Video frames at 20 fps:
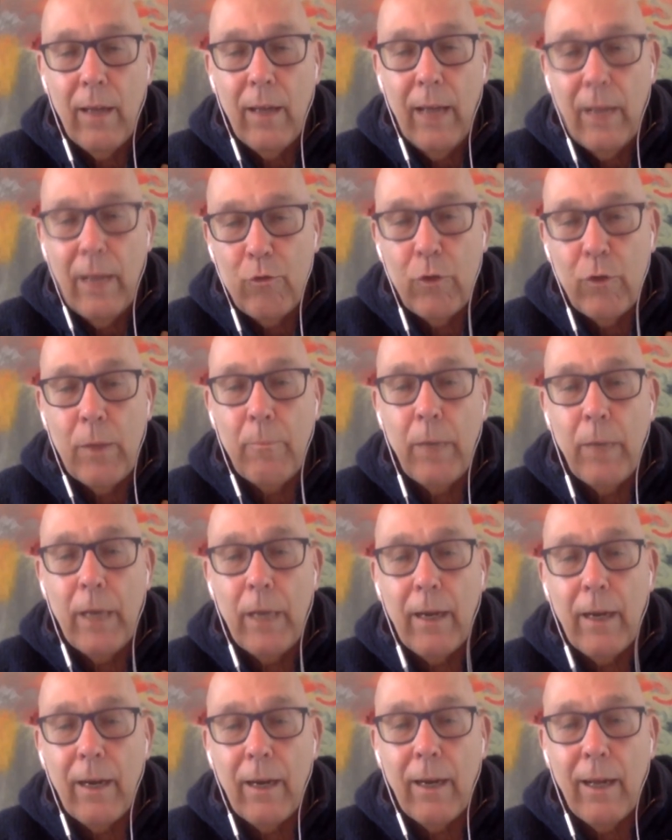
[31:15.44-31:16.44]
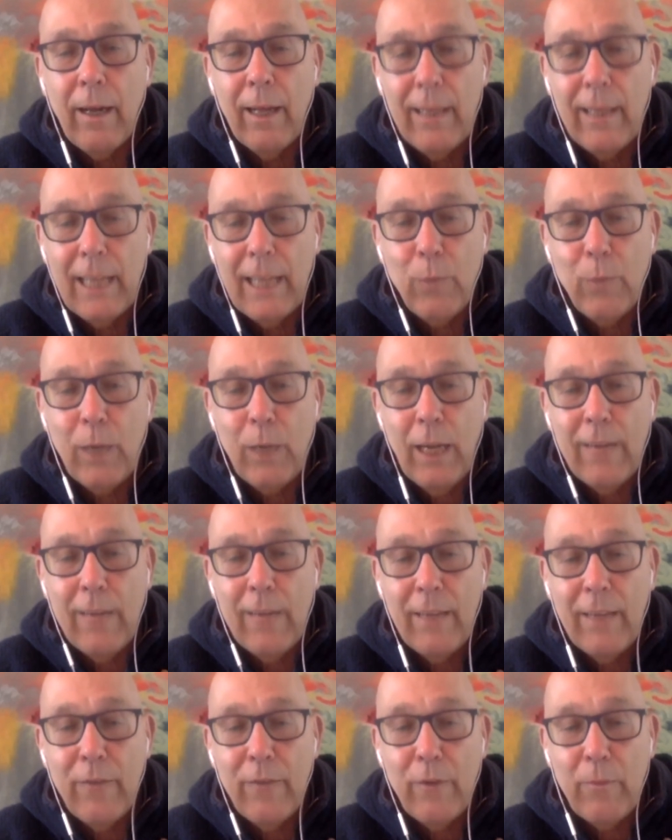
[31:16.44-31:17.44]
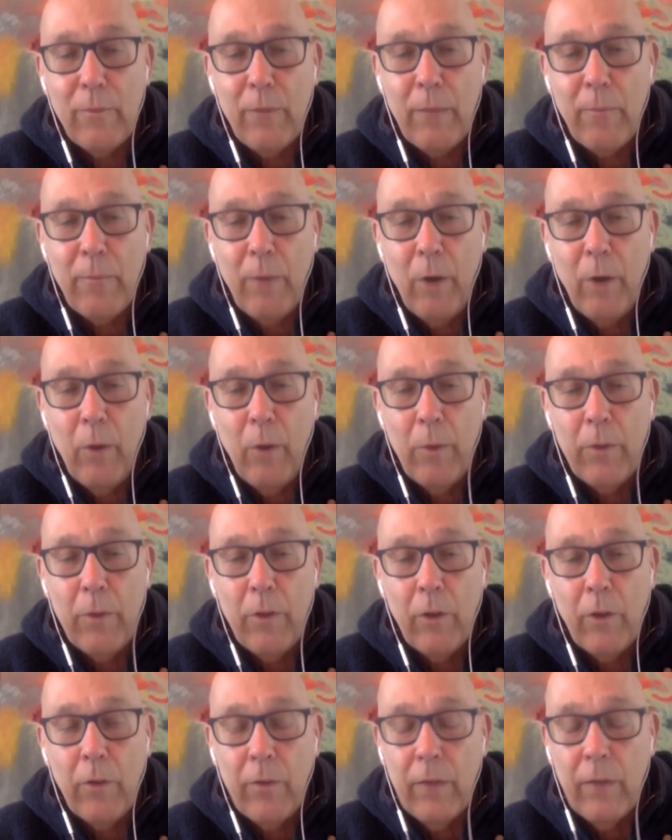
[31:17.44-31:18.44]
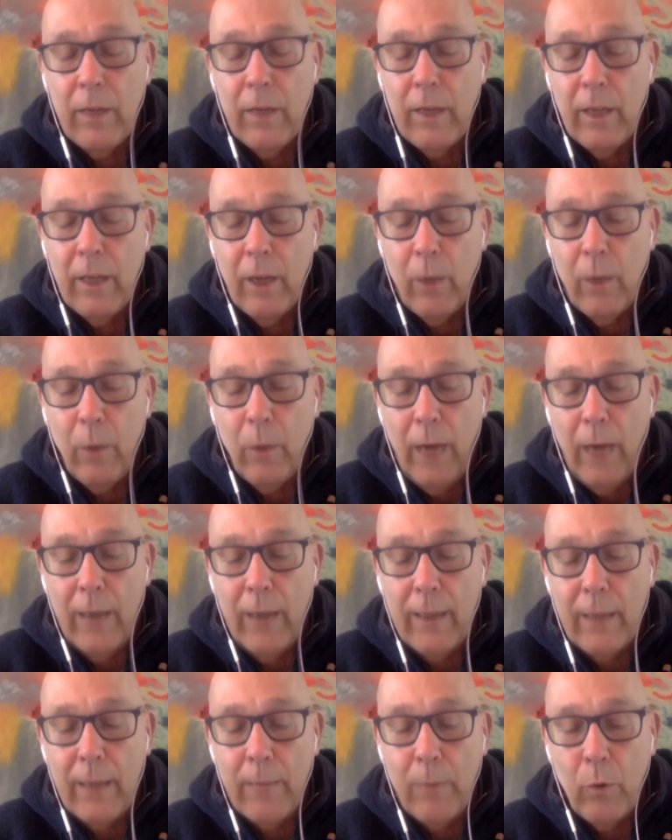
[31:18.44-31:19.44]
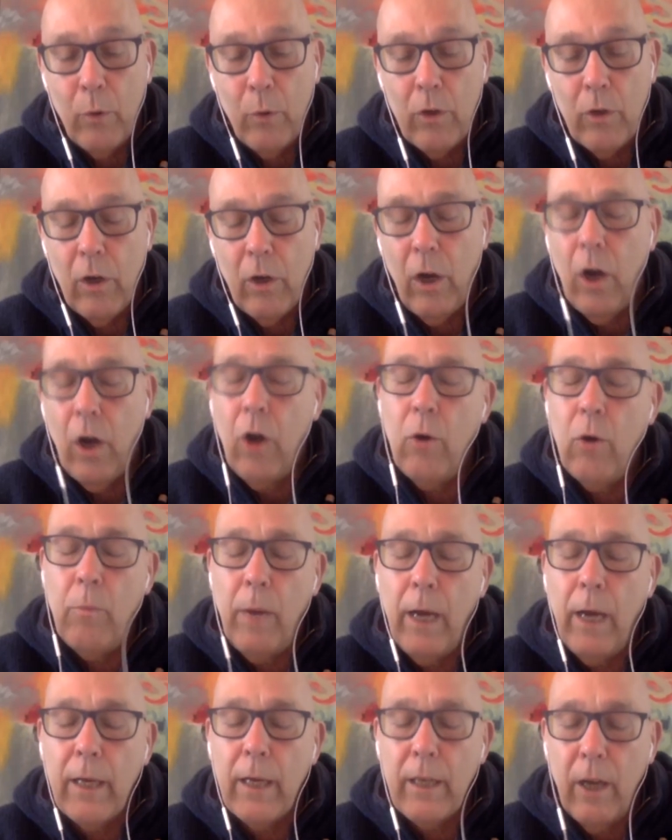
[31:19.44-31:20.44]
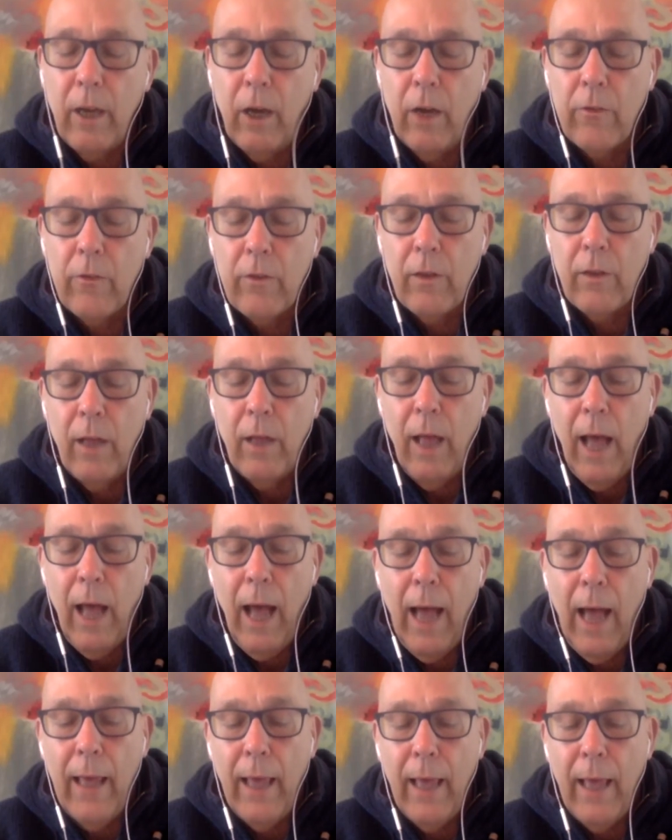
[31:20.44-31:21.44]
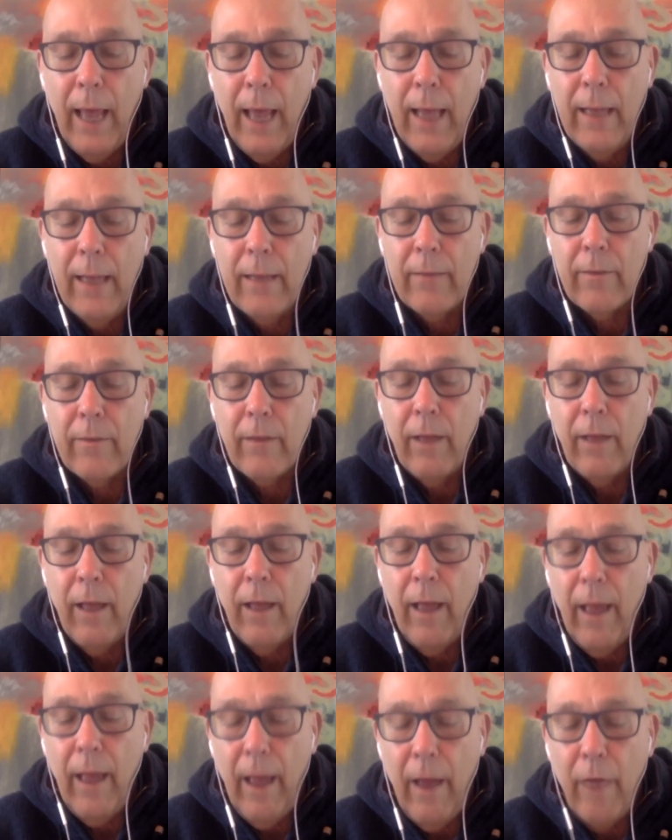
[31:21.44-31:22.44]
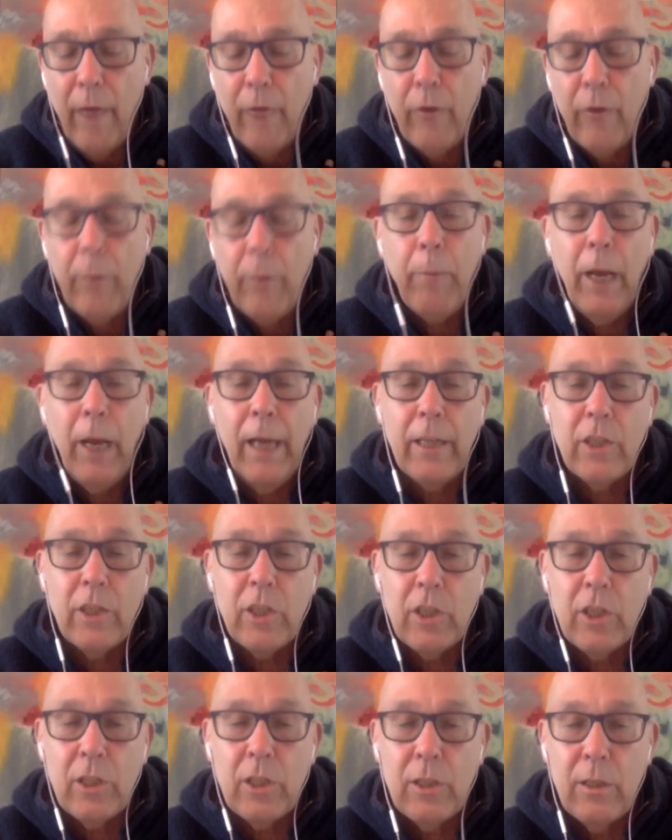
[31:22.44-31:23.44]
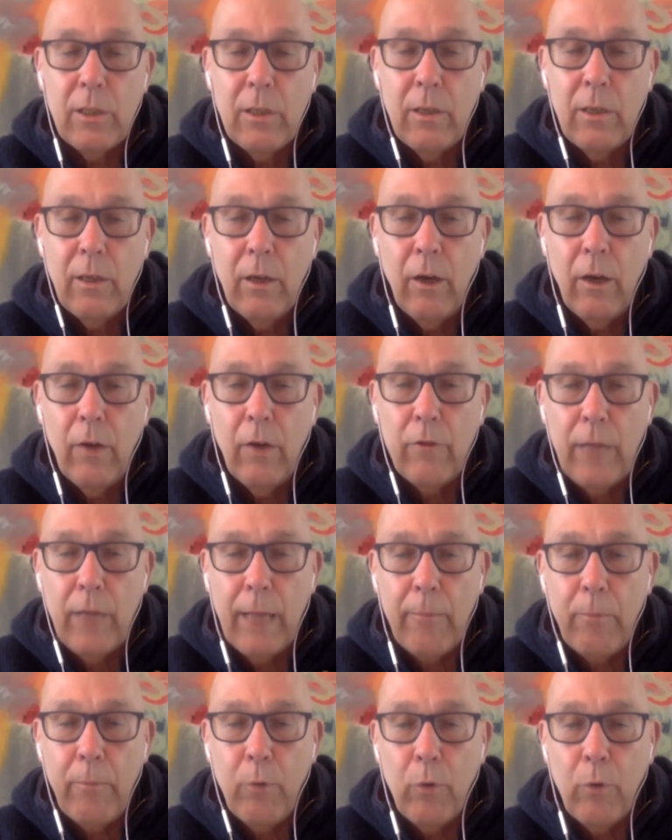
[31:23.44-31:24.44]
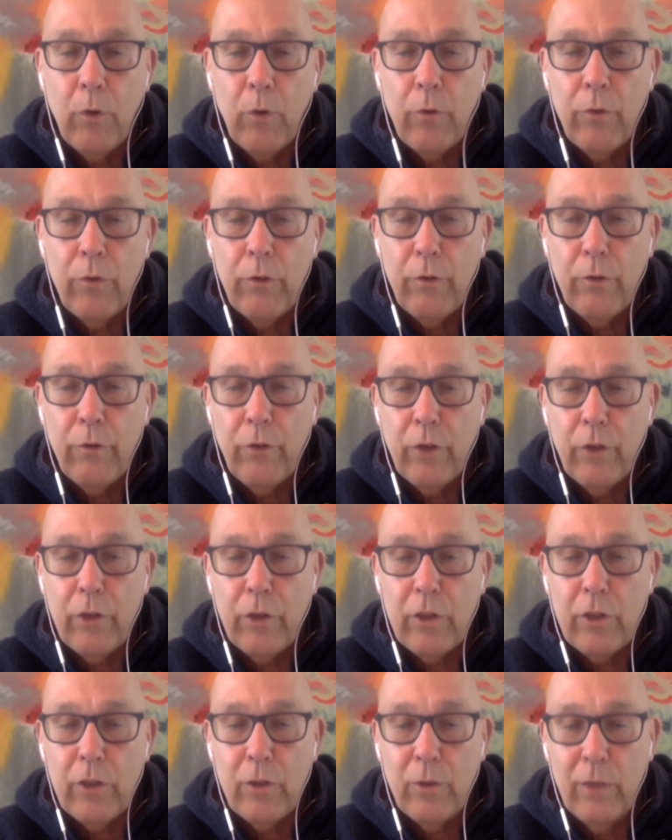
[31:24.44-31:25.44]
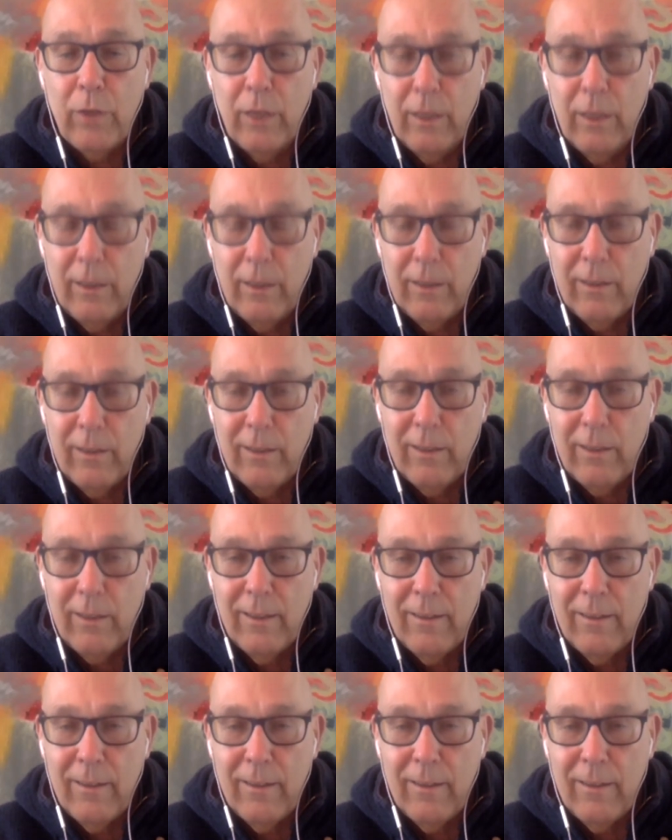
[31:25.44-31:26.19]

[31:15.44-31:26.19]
And dream bigger. And that's what I did from that moment on, you know, writing that book. Oh my God, I hated every page of that book for the first 2 years.